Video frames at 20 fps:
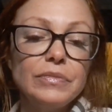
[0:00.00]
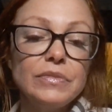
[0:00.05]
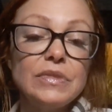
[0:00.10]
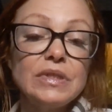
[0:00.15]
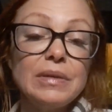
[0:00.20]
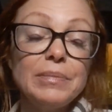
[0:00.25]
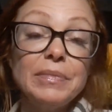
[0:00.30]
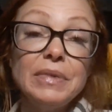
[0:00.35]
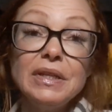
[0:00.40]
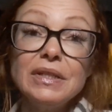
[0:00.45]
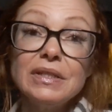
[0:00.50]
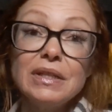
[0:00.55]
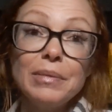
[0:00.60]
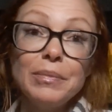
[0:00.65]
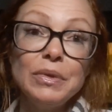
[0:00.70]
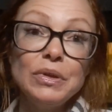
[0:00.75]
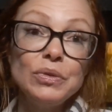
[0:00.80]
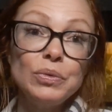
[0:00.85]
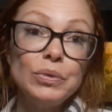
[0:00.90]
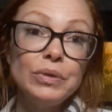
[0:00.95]
Somebody's
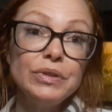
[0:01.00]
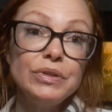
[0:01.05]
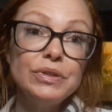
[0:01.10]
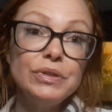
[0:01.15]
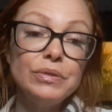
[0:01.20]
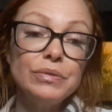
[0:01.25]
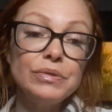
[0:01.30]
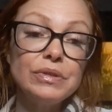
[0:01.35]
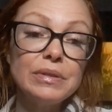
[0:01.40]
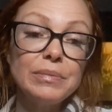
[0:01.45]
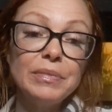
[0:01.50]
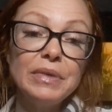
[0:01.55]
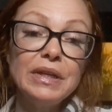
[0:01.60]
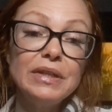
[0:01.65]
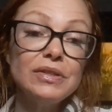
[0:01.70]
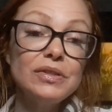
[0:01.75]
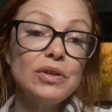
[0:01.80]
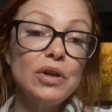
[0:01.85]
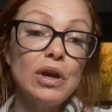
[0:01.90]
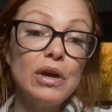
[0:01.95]
coming towards you. Somebody
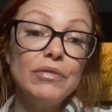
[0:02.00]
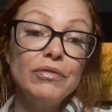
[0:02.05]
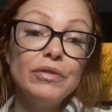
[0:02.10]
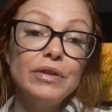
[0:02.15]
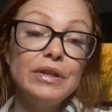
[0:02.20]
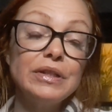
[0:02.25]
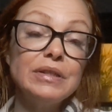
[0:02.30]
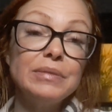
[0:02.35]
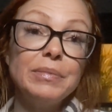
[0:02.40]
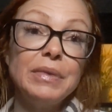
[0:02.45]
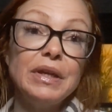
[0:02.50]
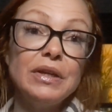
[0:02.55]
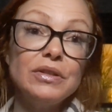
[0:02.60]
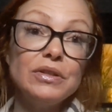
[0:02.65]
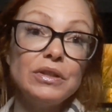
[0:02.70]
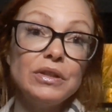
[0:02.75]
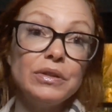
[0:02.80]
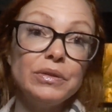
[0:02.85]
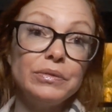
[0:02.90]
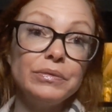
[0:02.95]
has an offering to make
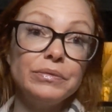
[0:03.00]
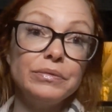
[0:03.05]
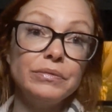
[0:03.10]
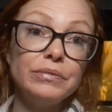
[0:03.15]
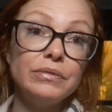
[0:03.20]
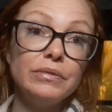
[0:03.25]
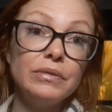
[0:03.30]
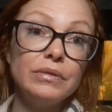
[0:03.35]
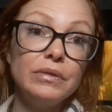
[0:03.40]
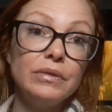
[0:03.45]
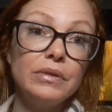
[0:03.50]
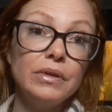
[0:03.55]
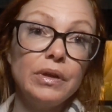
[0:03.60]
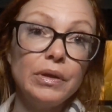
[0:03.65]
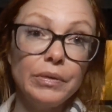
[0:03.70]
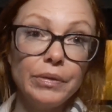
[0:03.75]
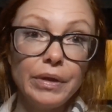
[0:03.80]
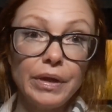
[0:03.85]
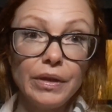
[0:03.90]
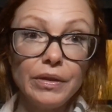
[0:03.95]
to you.
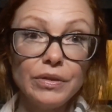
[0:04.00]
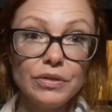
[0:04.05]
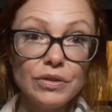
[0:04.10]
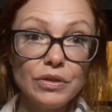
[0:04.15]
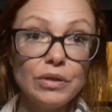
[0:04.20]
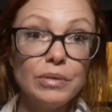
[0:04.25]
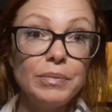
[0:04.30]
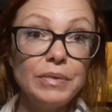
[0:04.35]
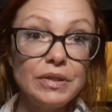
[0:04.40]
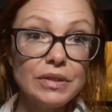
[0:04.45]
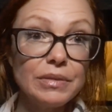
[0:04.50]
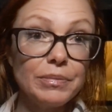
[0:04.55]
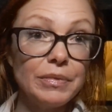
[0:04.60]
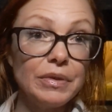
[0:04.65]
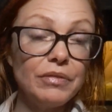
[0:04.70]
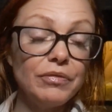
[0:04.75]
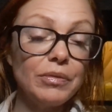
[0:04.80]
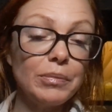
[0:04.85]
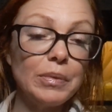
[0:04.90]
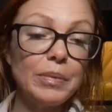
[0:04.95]
Okay, this could be
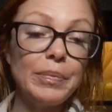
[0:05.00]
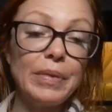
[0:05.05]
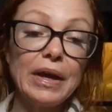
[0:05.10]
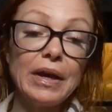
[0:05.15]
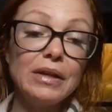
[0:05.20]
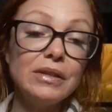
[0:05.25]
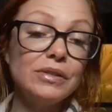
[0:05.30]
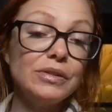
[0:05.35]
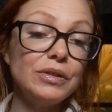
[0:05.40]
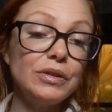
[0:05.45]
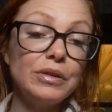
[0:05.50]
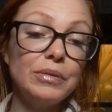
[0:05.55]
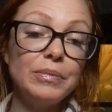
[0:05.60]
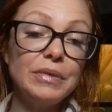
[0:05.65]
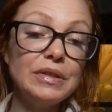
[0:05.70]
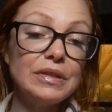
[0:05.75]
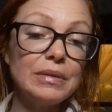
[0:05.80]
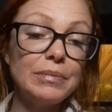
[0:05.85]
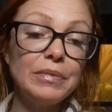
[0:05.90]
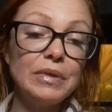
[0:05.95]
somebody from the past. It could
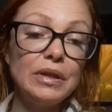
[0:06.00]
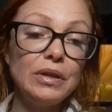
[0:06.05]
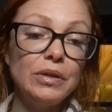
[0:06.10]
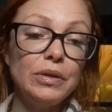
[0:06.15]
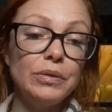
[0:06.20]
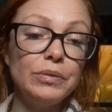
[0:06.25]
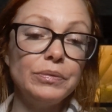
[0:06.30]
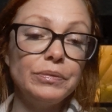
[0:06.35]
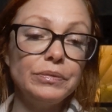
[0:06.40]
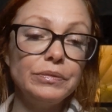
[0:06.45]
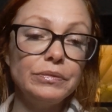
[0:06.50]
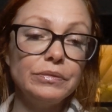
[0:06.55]
be somebody new.